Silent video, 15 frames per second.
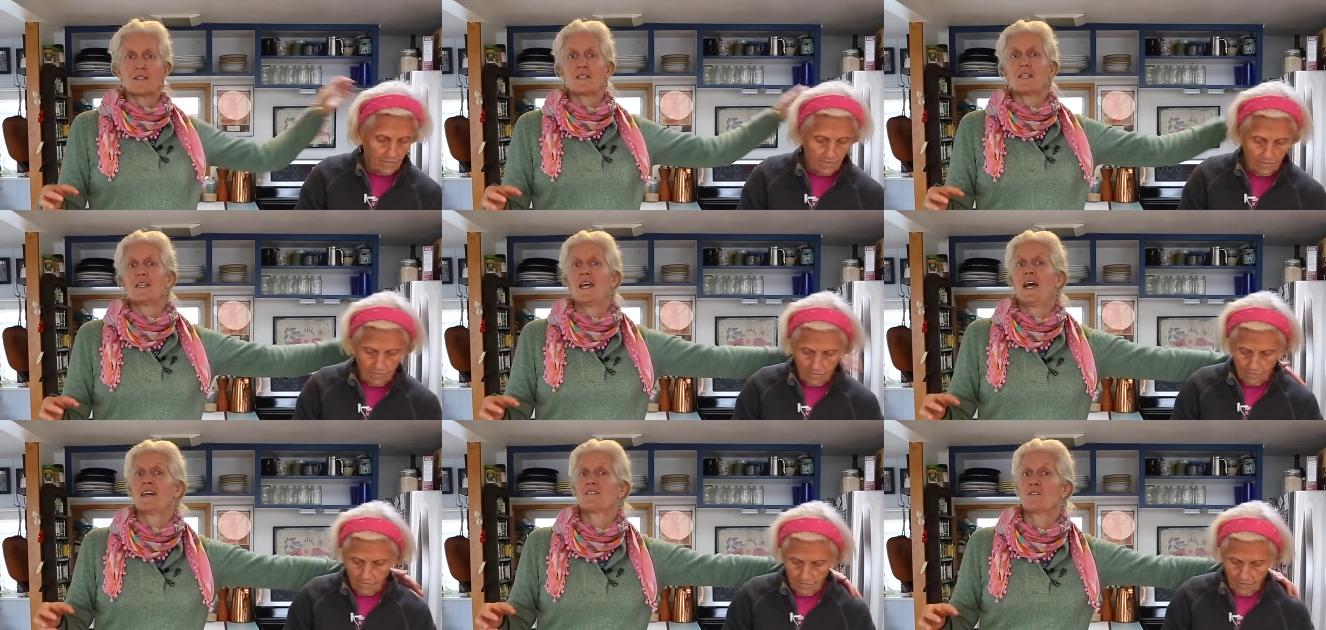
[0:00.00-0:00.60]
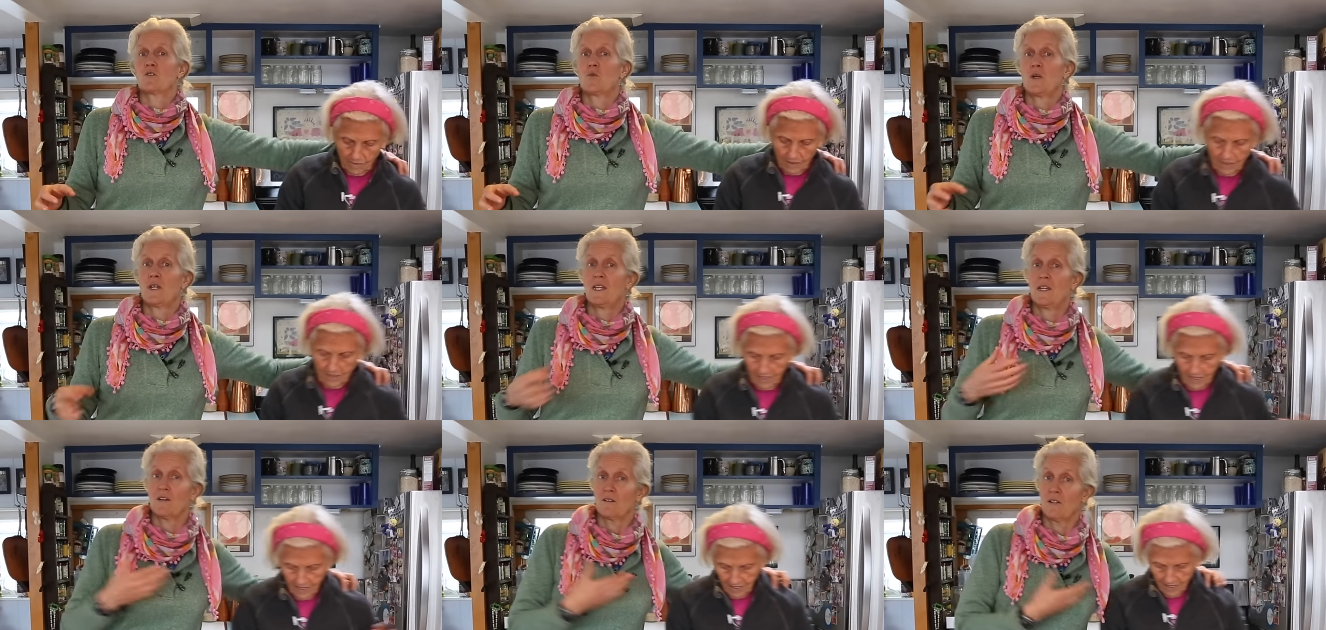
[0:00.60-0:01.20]
Speaker 1: the acid queen
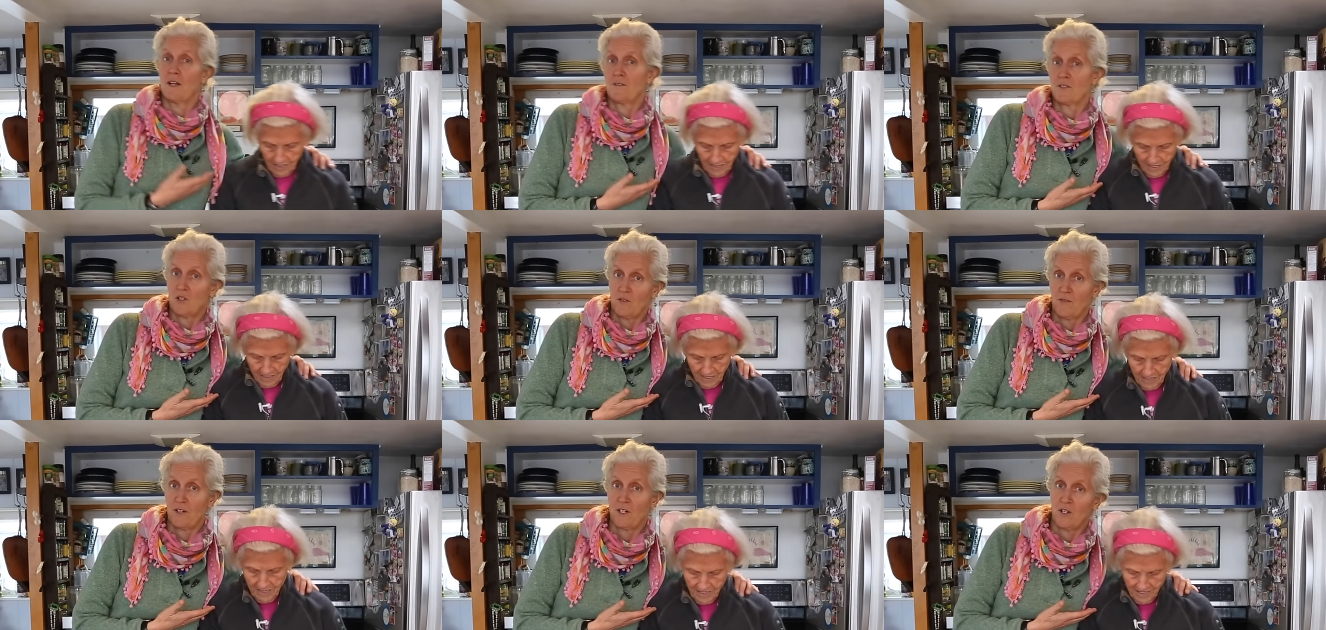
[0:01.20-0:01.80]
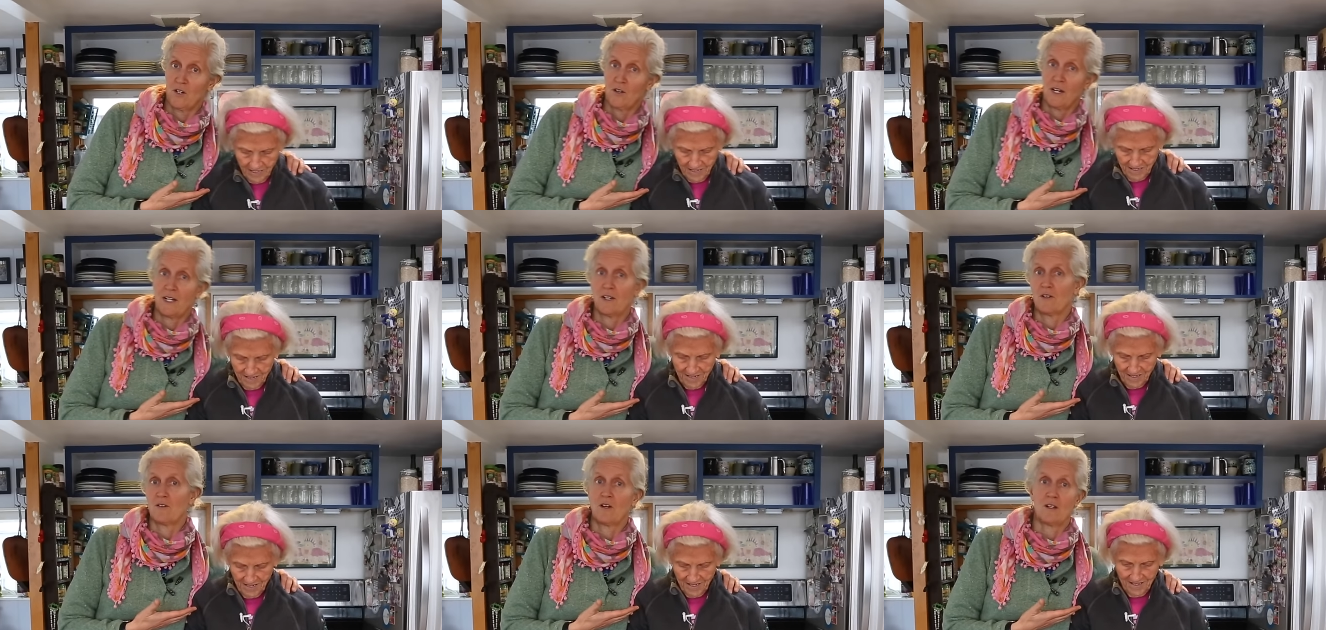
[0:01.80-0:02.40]
here loves her vinegar and
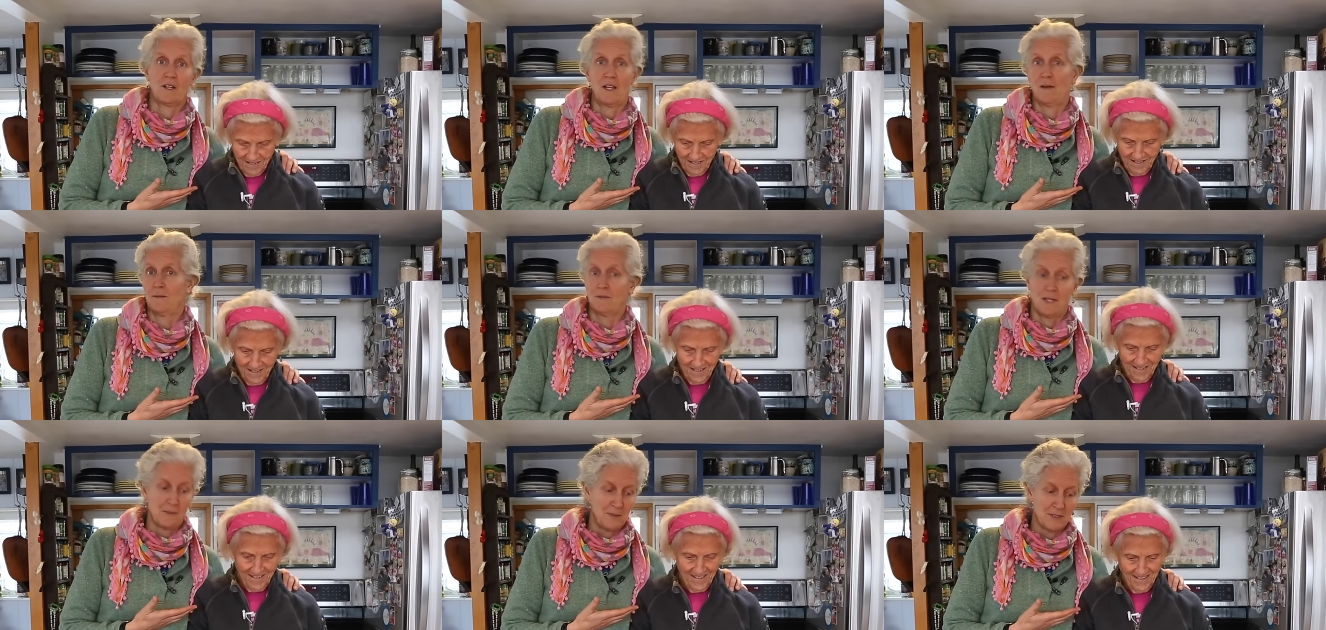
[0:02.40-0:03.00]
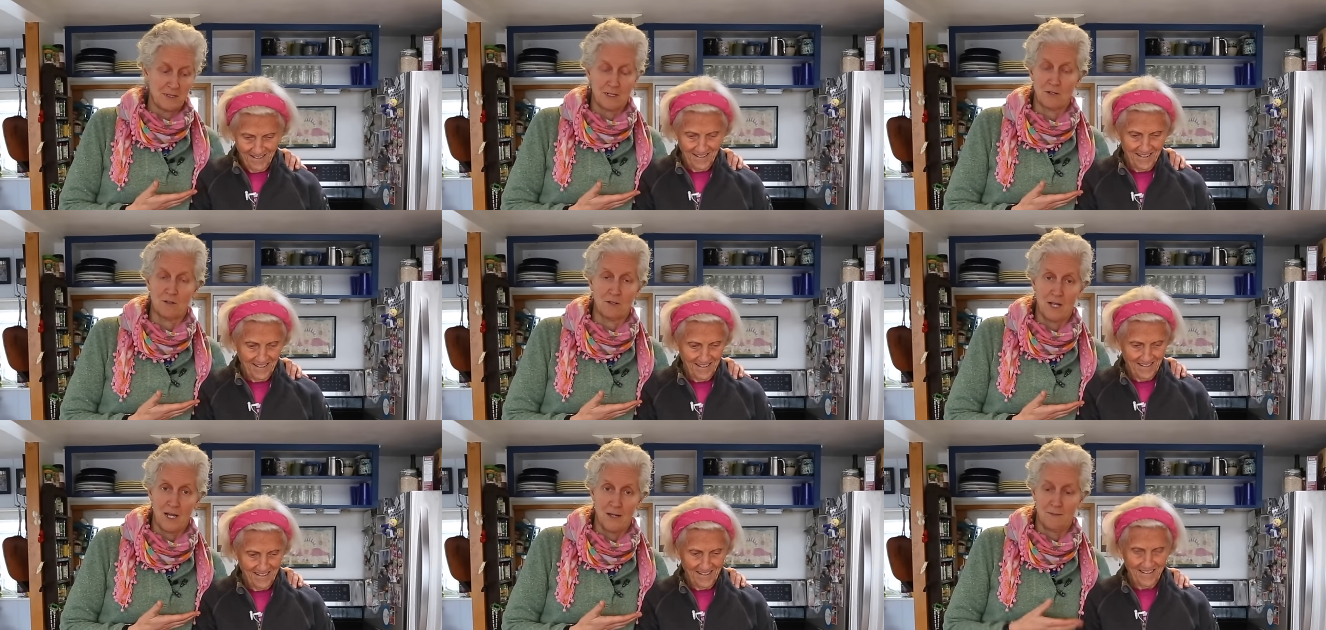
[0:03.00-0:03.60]
her lemons and her
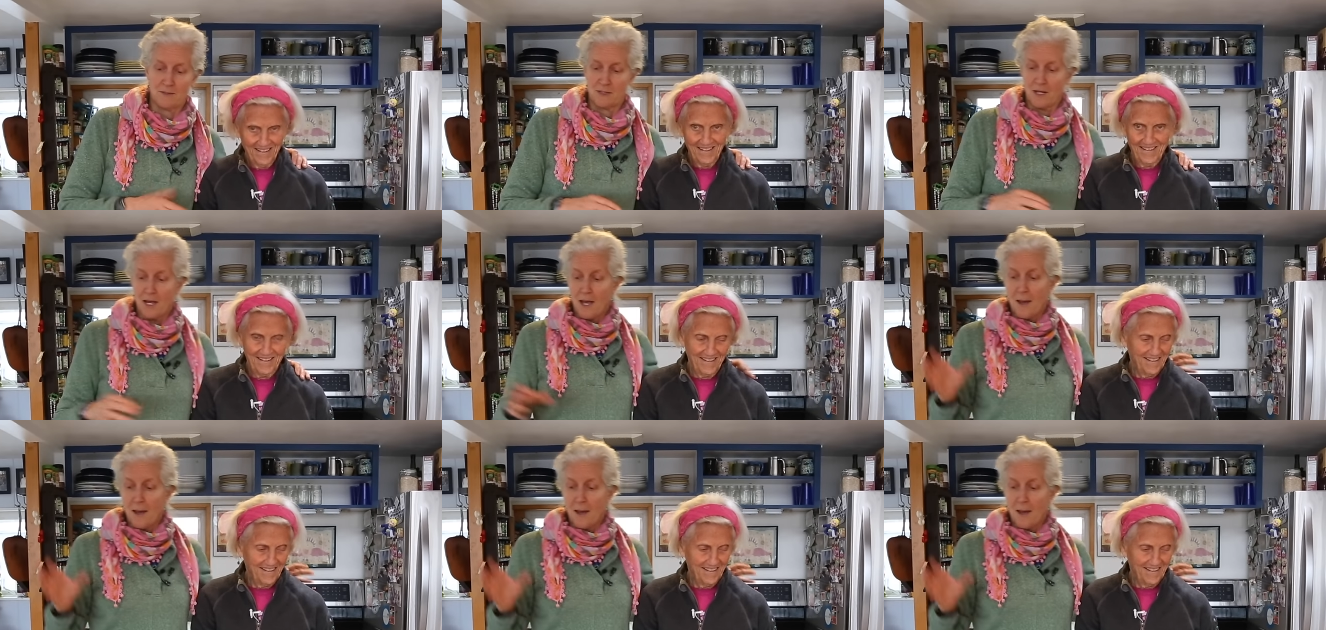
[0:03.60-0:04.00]
limes.